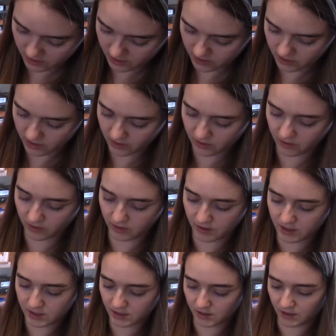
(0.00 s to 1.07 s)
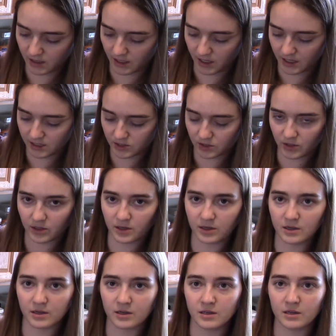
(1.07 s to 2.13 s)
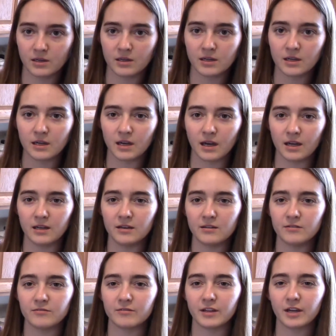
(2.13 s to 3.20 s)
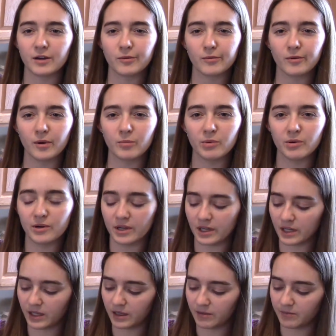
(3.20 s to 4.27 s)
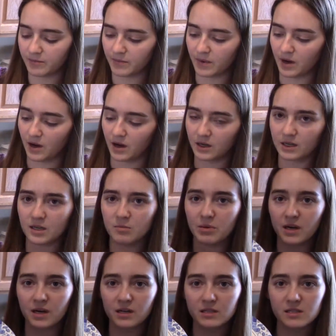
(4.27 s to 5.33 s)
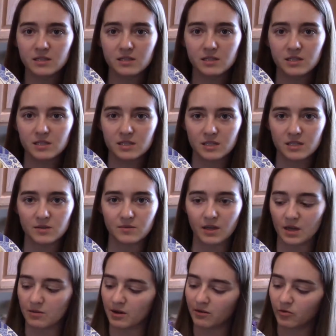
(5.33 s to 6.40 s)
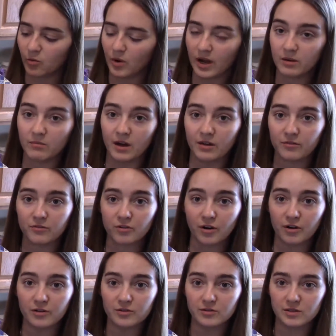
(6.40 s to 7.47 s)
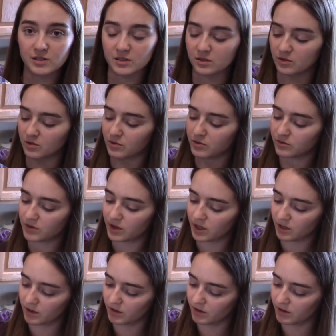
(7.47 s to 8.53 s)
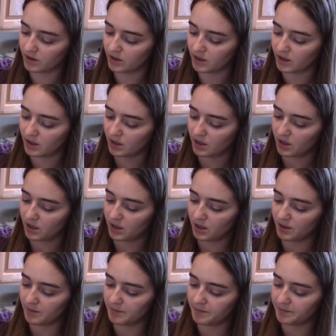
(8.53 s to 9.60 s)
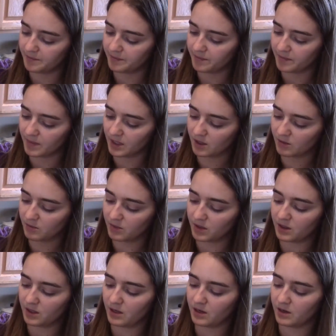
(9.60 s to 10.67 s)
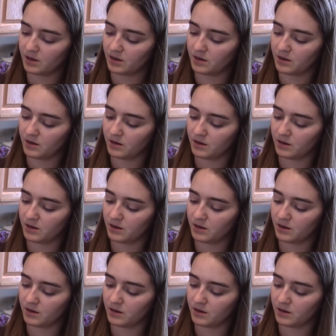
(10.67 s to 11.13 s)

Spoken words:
So these little guys are kind of like rubbery hockey pucks. You can see this one came out of a wide mouth jar, so it's a little thicker. But they're